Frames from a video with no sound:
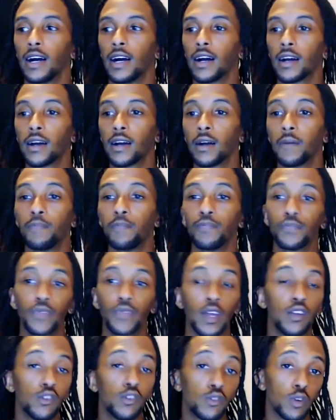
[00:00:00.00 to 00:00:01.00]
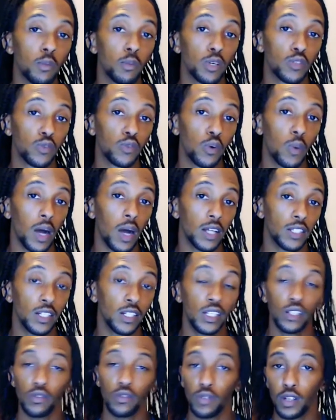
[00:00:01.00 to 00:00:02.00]
Thank you so much for
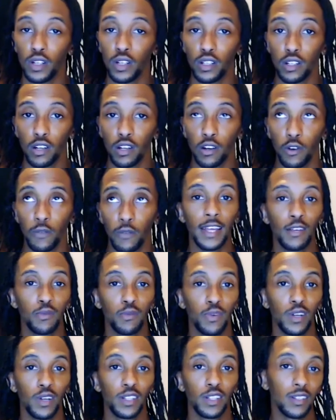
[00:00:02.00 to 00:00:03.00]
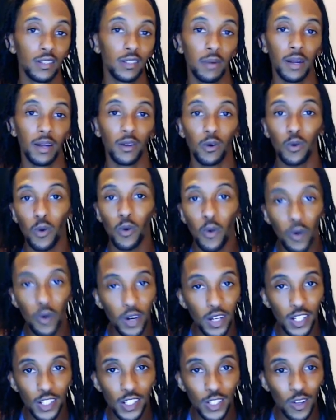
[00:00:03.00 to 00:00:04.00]
watching this video. Thank you for listening to my little
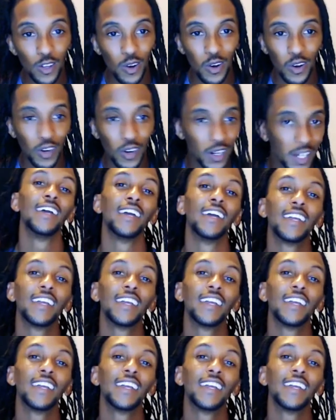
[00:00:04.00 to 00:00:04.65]
corny song.